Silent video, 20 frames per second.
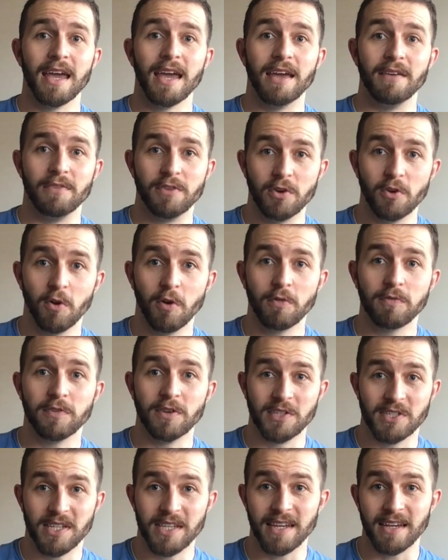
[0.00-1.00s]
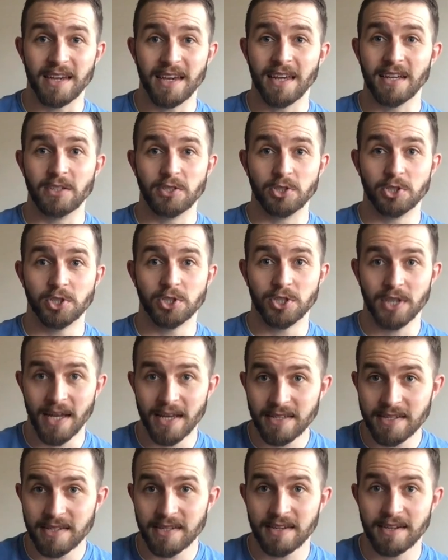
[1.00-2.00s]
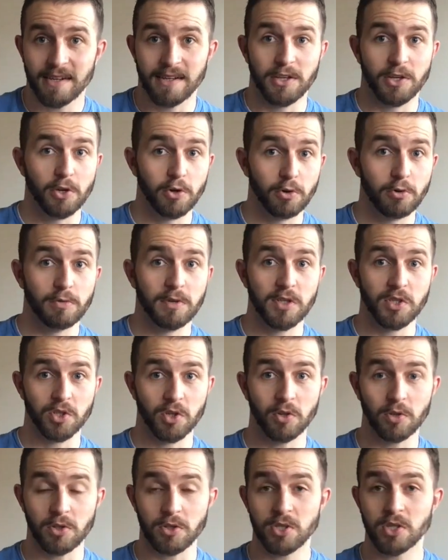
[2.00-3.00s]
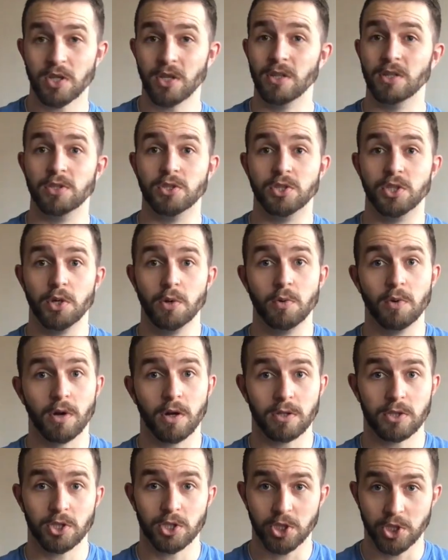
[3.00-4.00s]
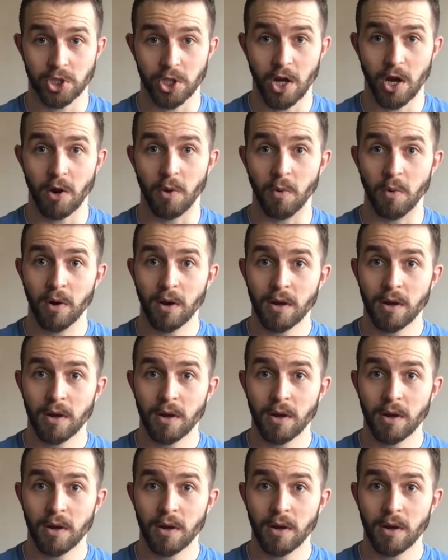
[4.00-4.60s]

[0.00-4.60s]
if your physique is shit and your results do not show